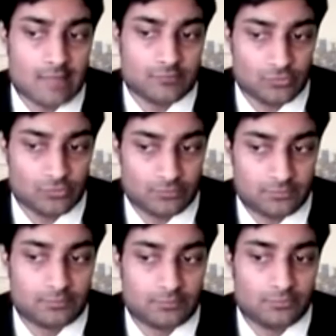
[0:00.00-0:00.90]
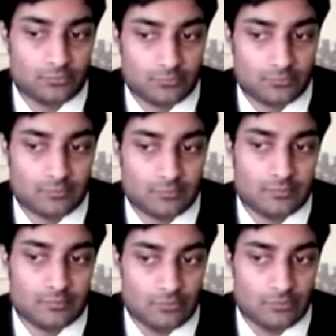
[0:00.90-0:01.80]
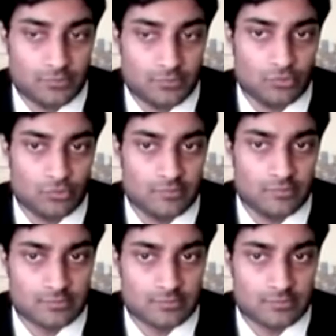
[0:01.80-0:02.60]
to do your research,